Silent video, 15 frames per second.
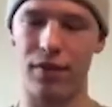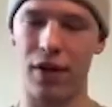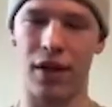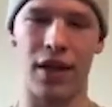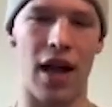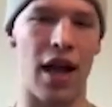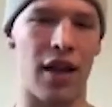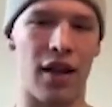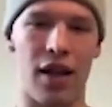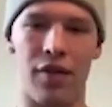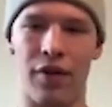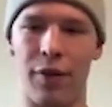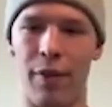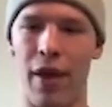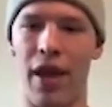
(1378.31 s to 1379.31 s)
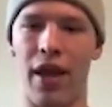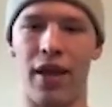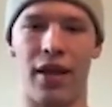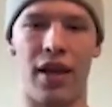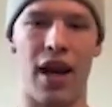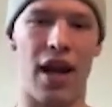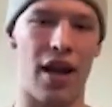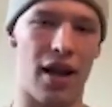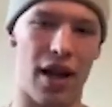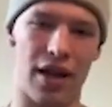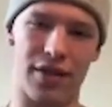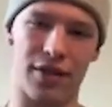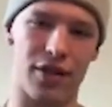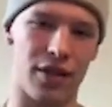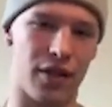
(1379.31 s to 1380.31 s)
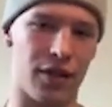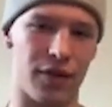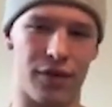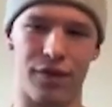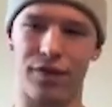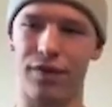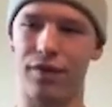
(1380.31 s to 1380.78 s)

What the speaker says: a God loving man, that I serve